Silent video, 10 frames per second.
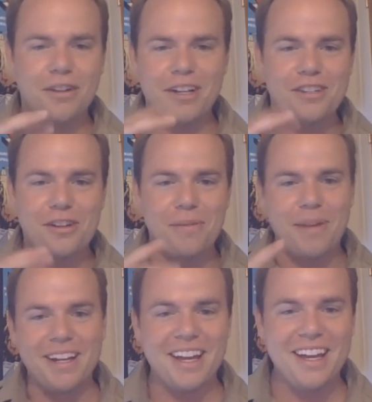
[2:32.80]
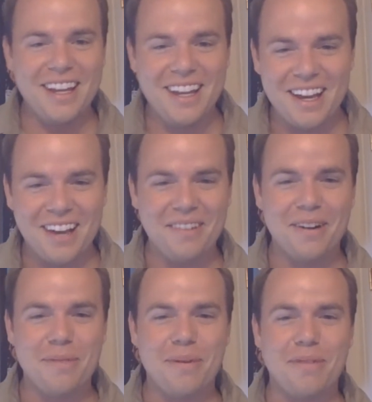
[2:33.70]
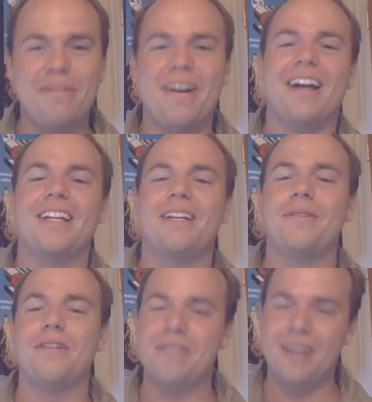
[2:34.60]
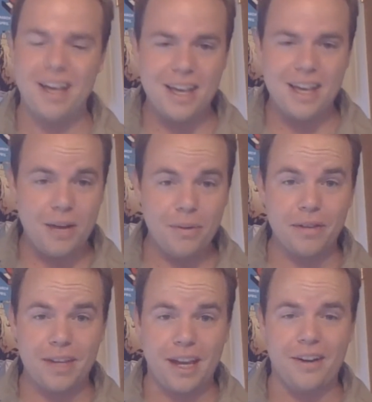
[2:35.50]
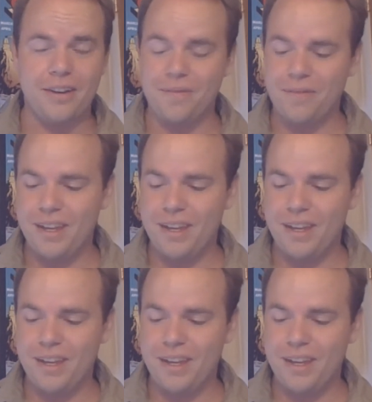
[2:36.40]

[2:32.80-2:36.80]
instrument and would have been fine. Like he wouldn't have cared.